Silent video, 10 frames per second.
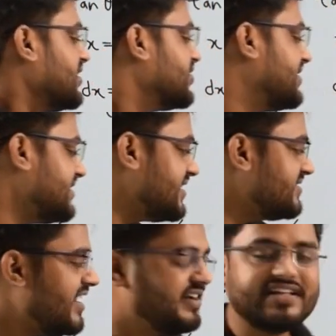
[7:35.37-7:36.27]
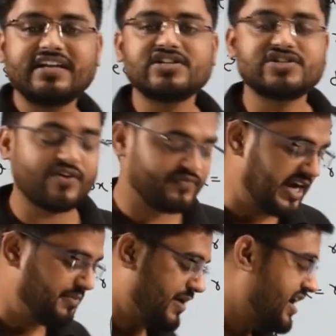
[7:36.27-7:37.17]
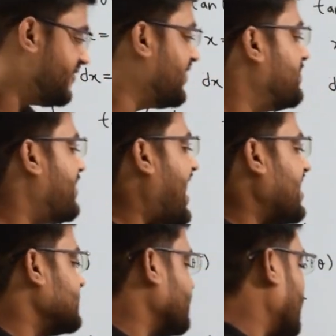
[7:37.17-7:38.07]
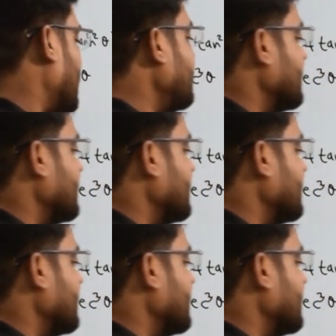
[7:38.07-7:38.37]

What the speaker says: So this is the integration of that part, 1 by r square